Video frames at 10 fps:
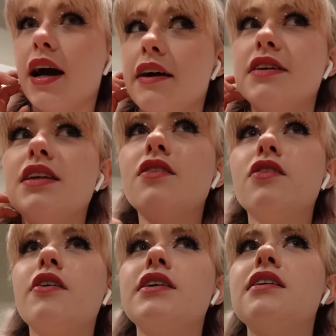I really
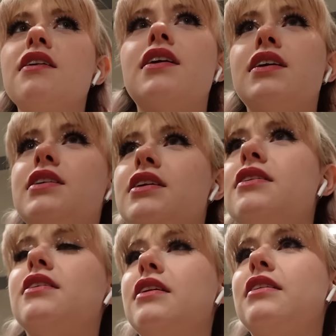thought I'd get lucky in here
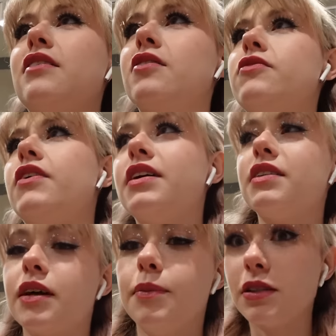and that I'd find
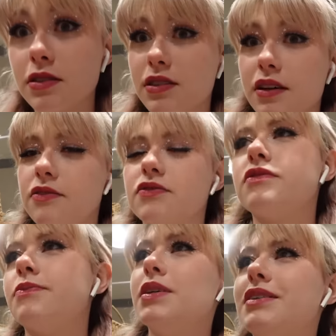like a bunch of stuff,
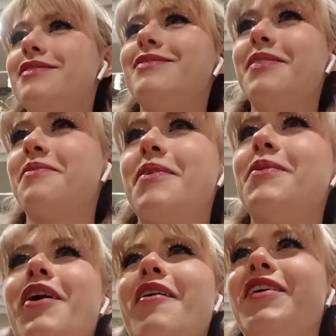but I'm
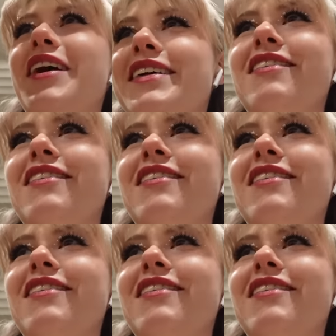not having any